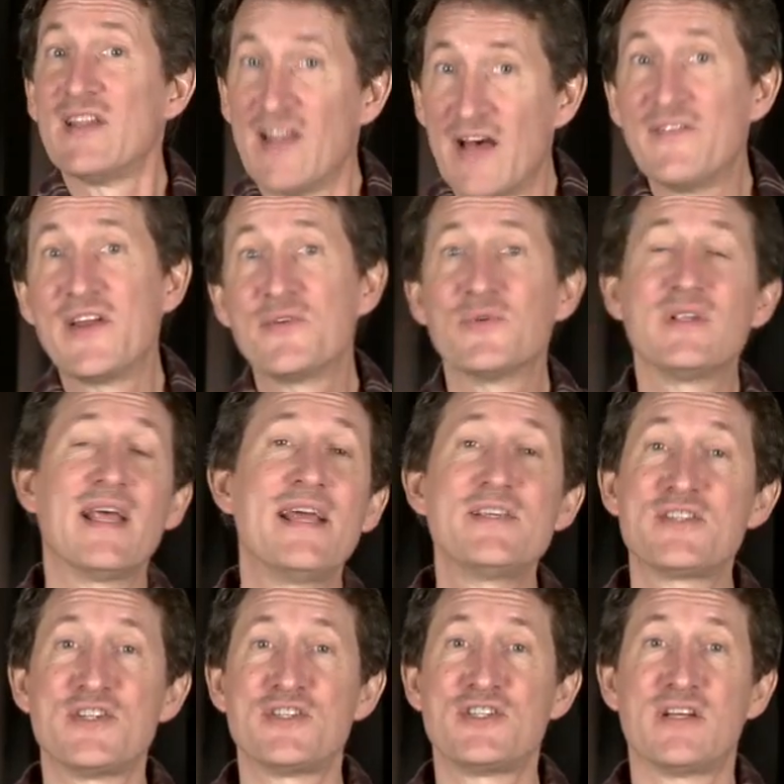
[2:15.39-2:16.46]
loving
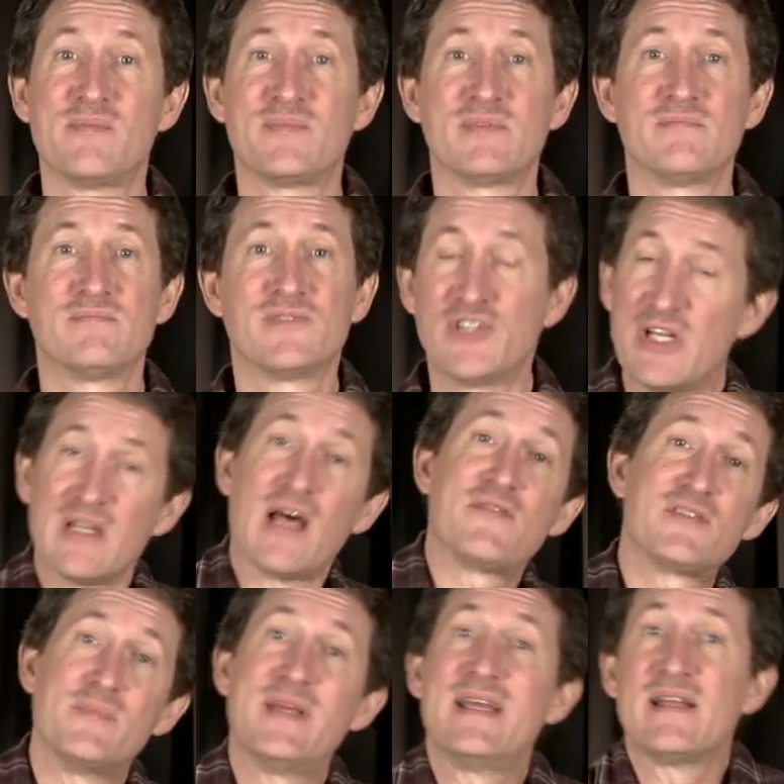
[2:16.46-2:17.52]
relationship. She
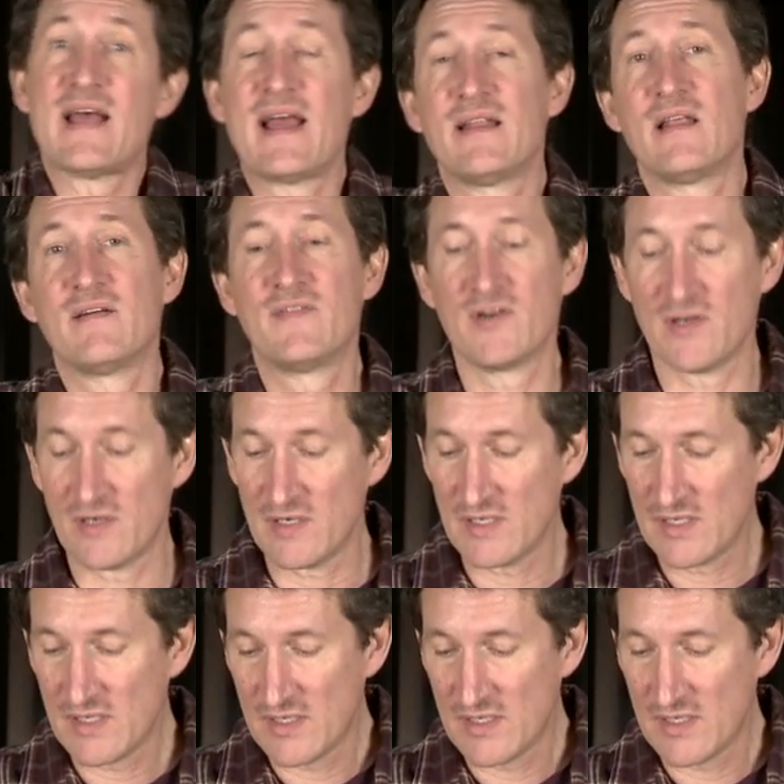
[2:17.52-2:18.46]
loves me and I love her.